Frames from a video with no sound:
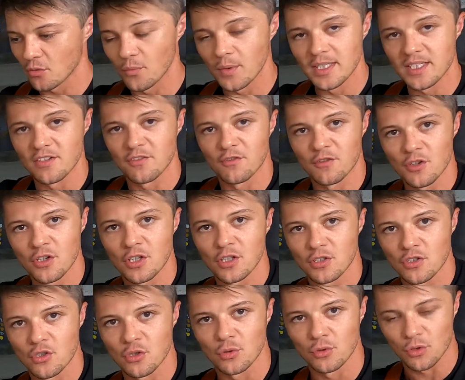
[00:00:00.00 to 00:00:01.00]
with the
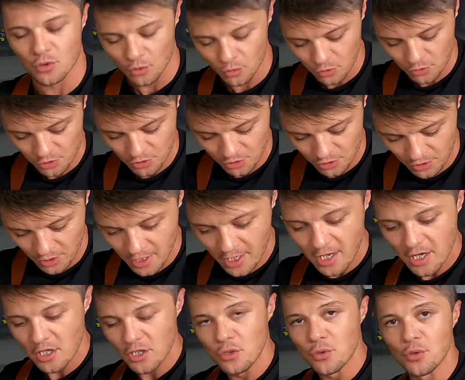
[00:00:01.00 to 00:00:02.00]
vertical shoulder holster,
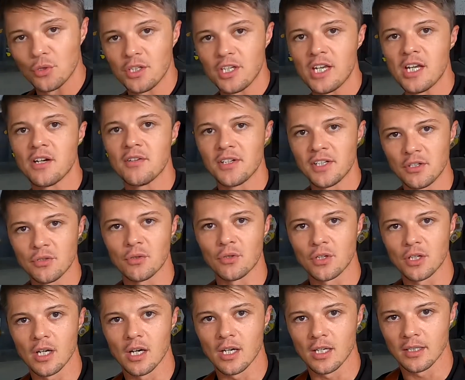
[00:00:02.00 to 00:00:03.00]
you carry your
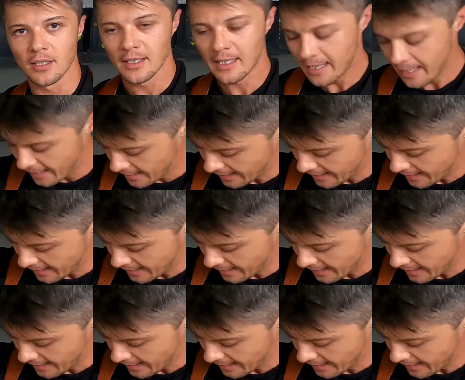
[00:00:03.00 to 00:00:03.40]
gun